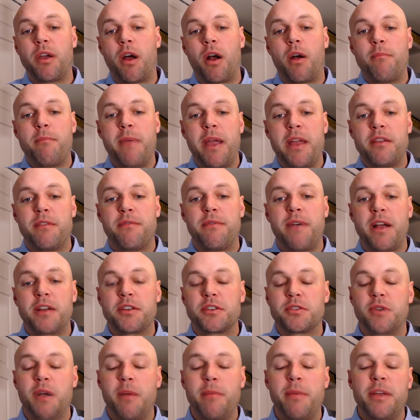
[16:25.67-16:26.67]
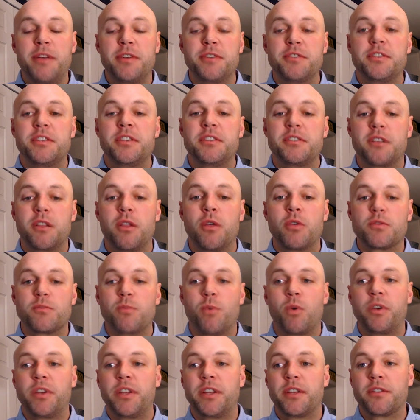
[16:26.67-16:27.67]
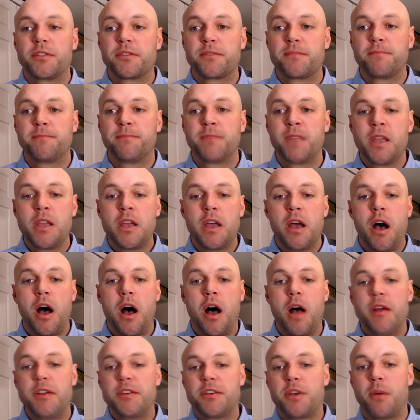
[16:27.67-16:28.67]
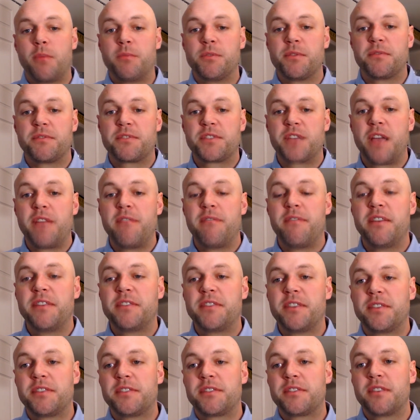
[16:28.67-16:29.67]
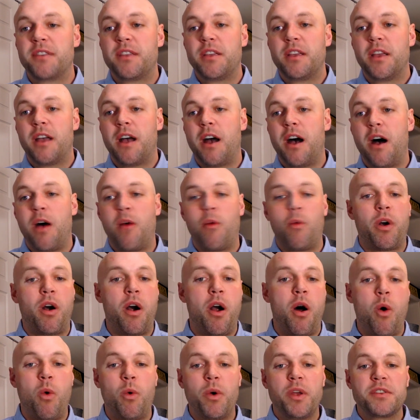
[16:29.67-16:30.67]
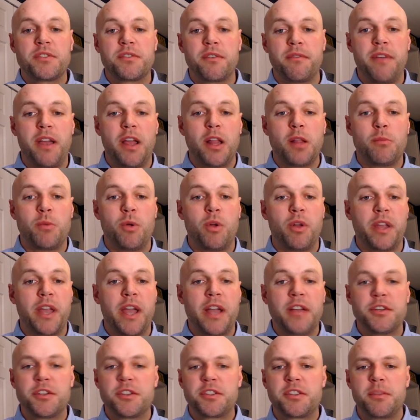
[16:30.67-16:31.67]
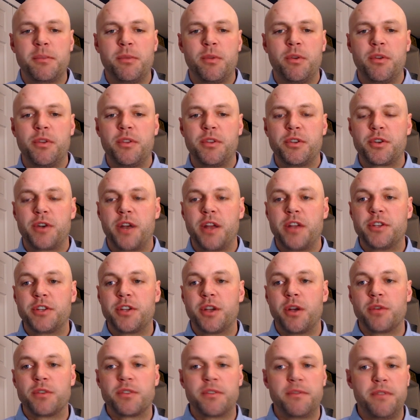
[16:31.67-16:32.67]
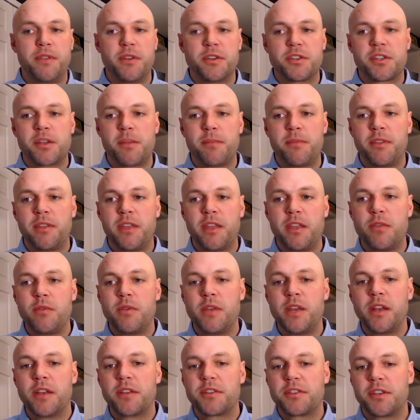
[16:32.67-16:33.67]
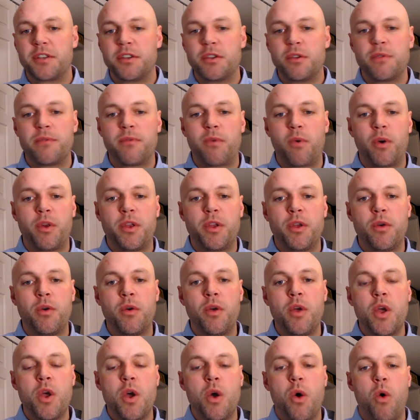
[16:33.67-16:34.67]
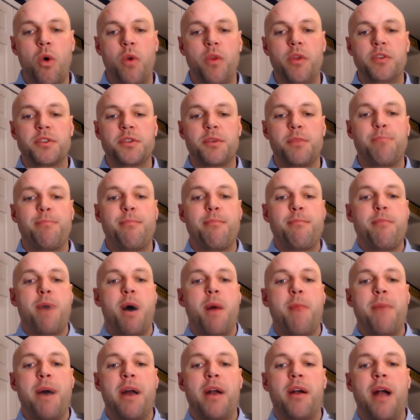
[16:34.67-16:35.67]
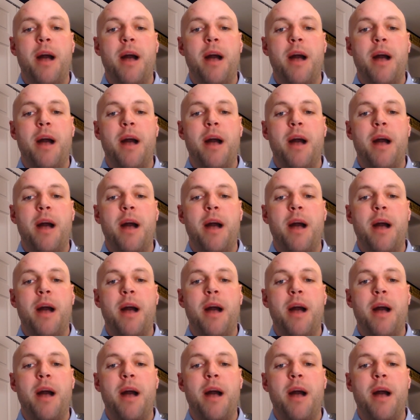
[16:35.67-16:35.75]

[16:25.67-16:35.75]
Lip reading: helping our manufacturers rep agencies close more deals. In terms of site visits, we're always available, again, just similar to the trade shows. If there's something that you need us to do for you, or there's